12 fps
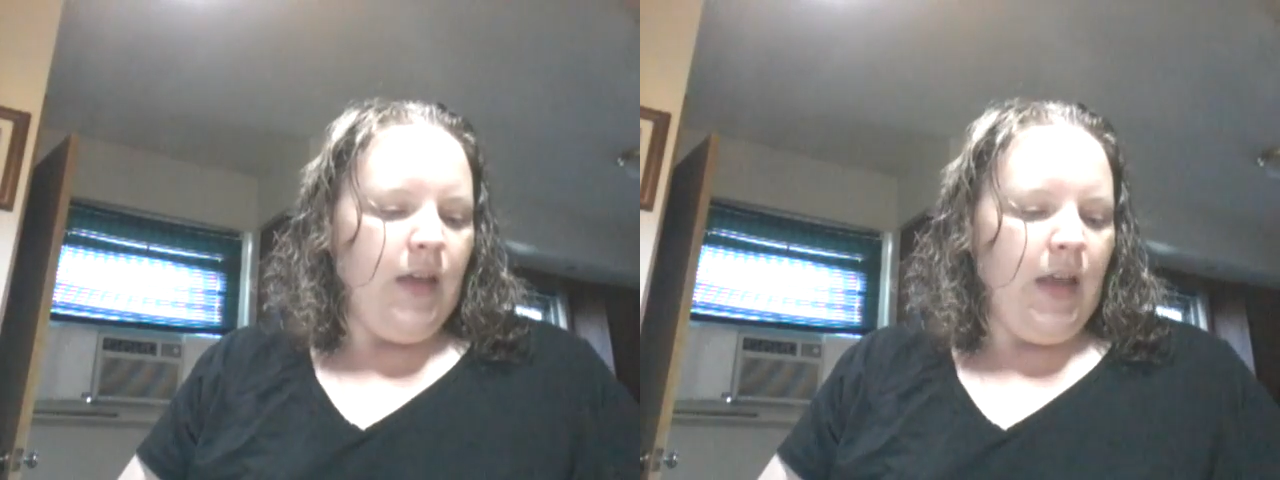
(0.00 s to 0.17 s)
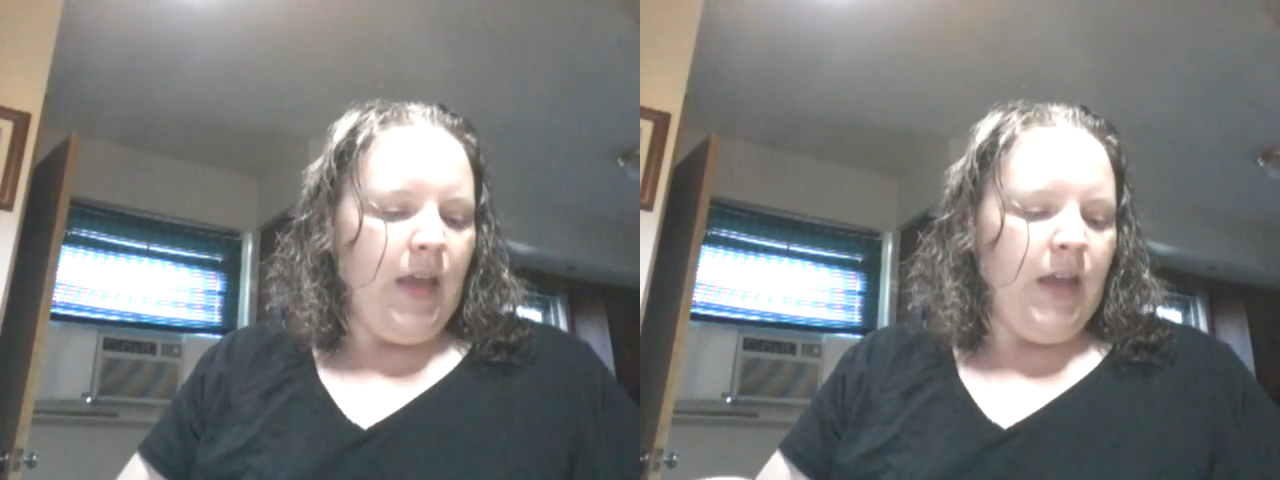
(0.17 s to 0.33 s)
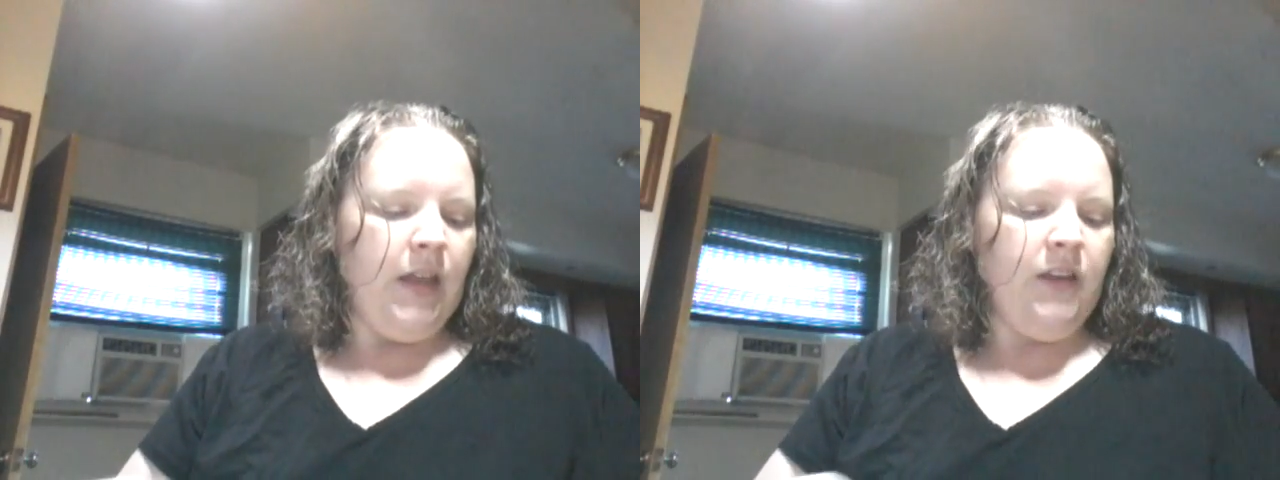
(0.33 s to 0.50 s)

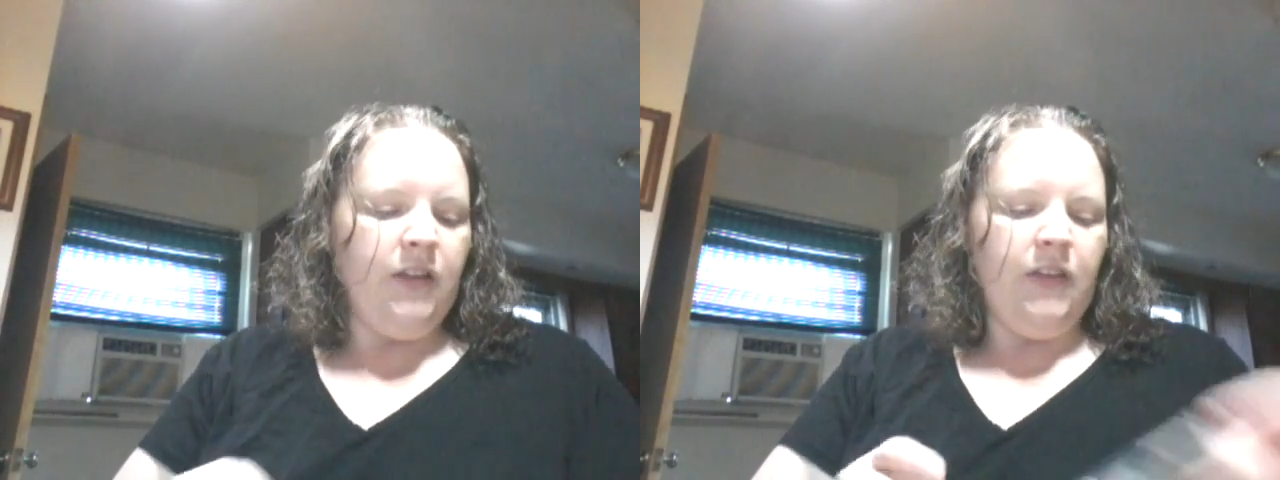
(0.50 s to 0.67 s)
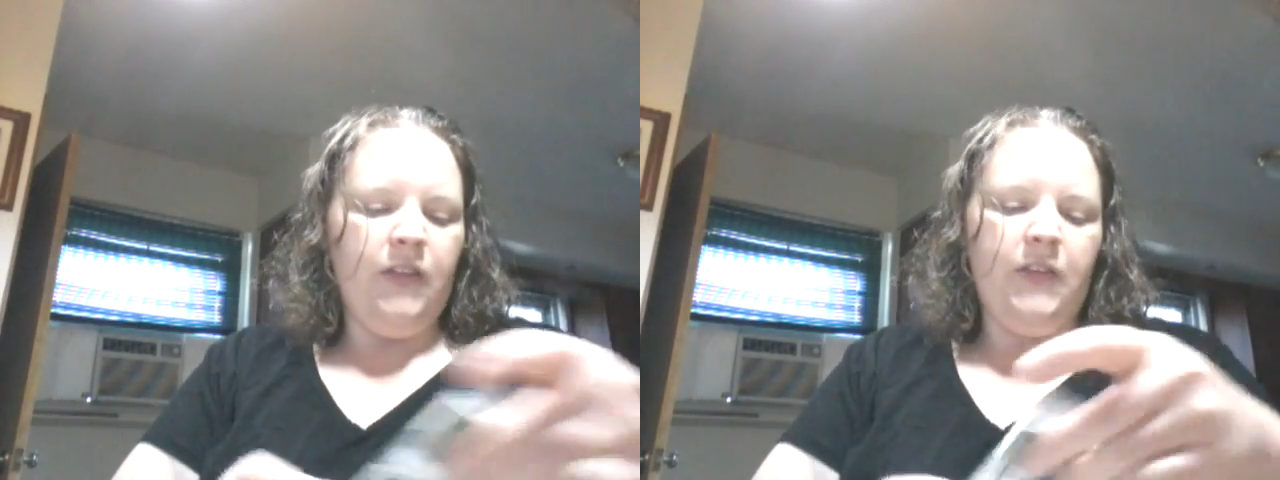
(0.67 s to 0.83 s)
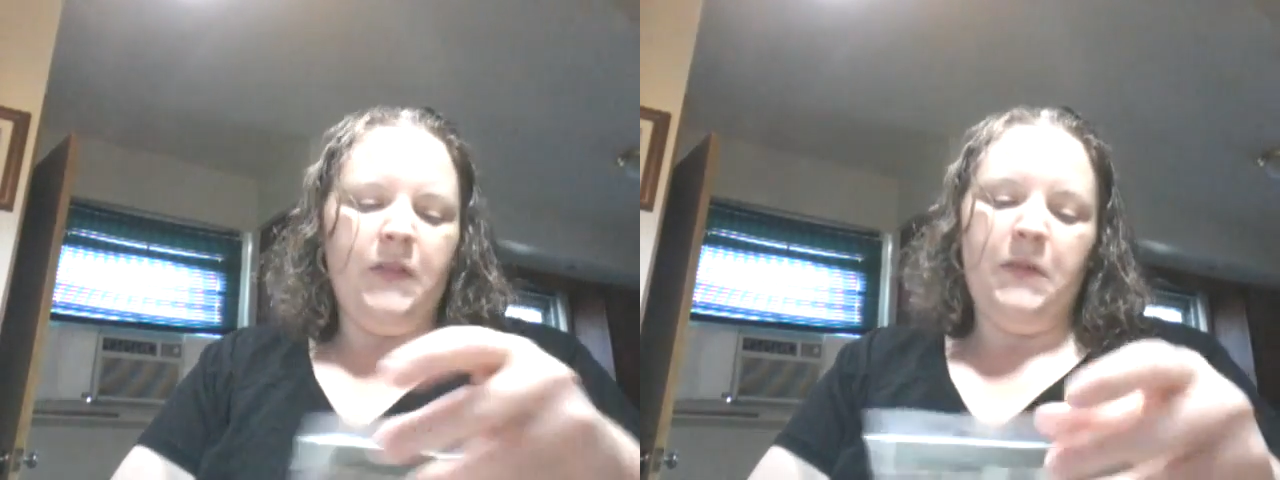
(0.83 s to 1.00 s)
And
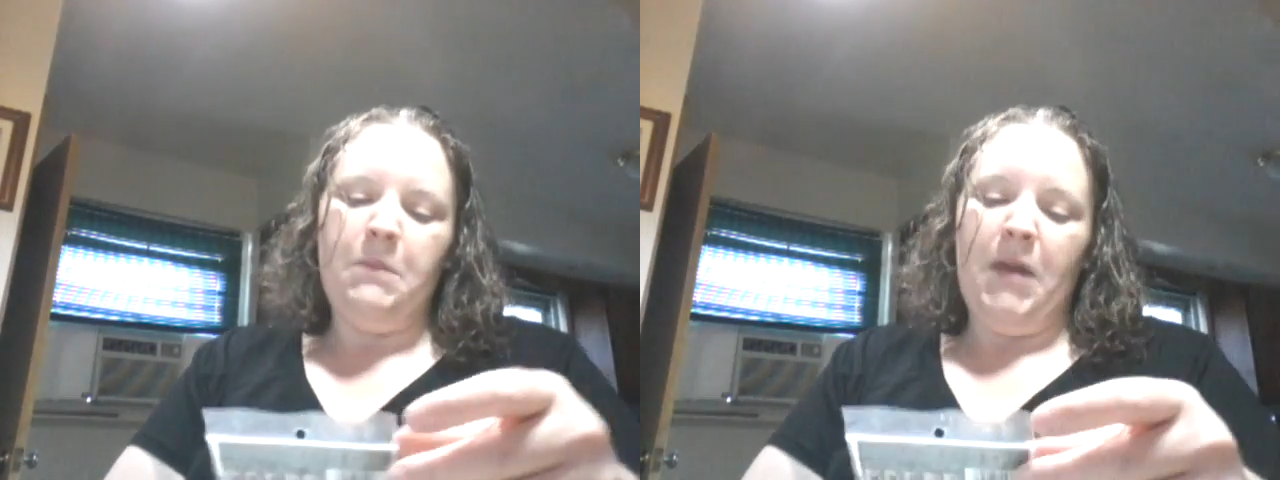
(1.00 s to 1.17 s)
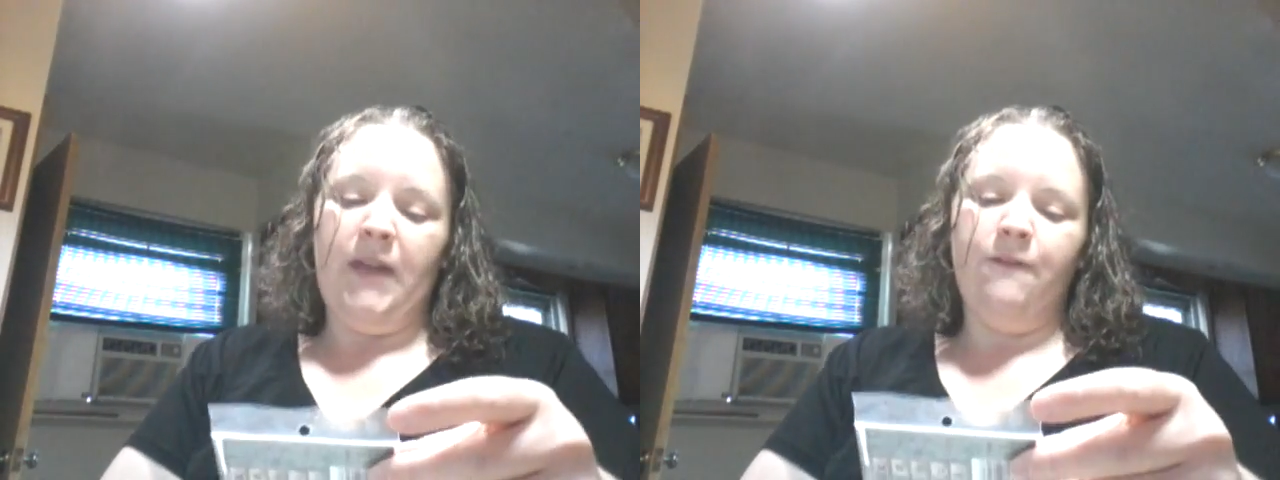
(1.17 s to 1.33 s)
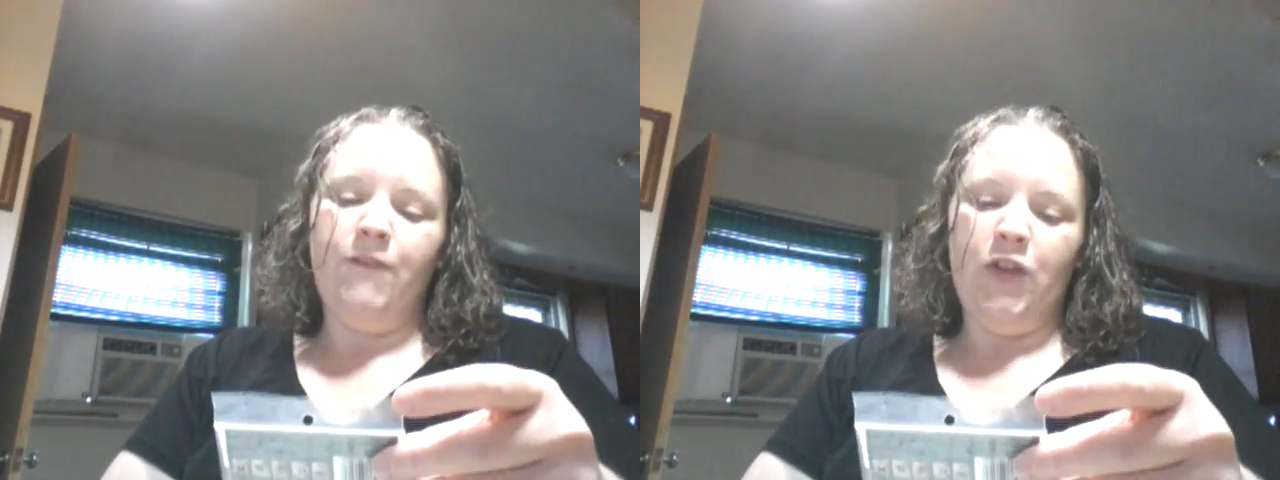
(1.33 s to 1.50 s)
this is
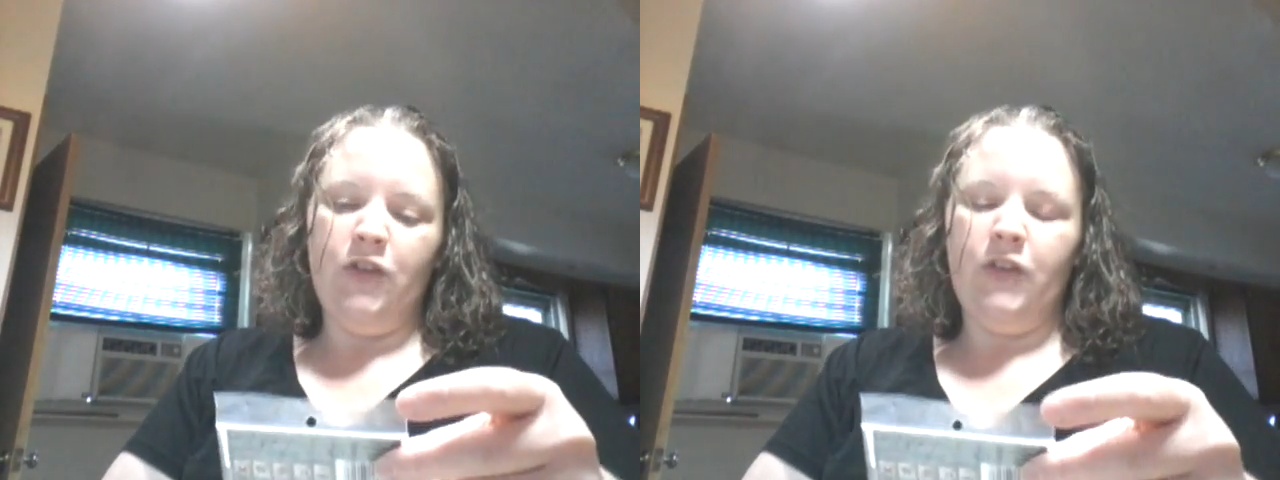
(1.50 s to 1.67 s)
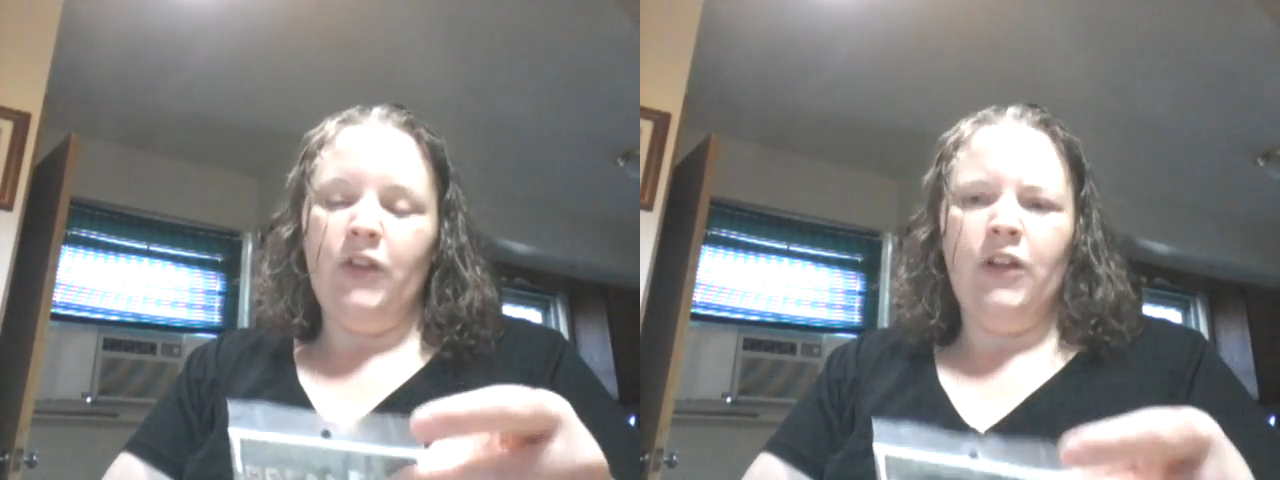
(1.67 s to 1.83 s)
my first,